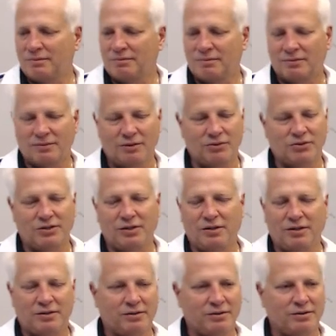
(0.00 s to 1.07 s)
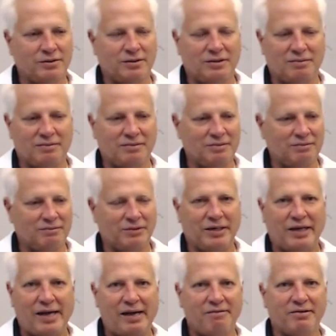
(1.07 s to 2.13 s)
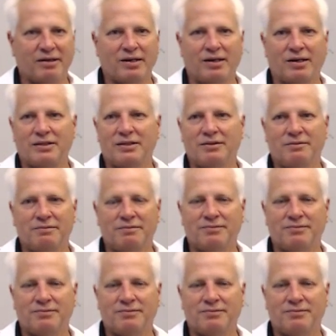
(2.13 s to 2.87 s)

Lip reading: Those cylinders can wreak havoc on you.